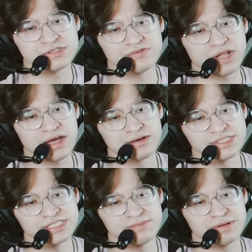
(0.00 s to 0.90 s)
of nails
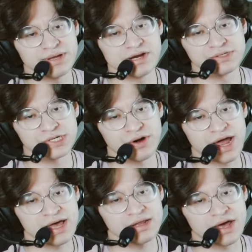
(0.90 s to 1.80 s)
seemed to pierce her
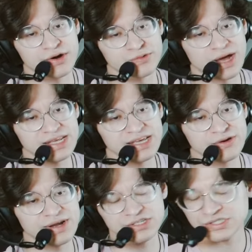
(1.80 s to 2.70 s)
head, and her right ear
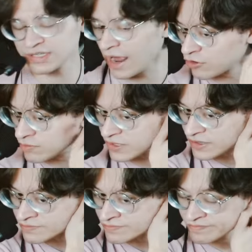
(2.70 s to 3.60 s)
itched terribly.
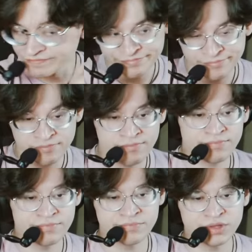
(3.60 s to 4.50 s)

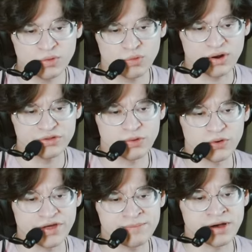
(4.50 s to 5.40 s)
Where in the world
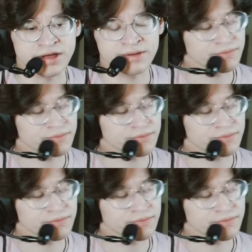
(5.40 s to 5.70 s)
am I?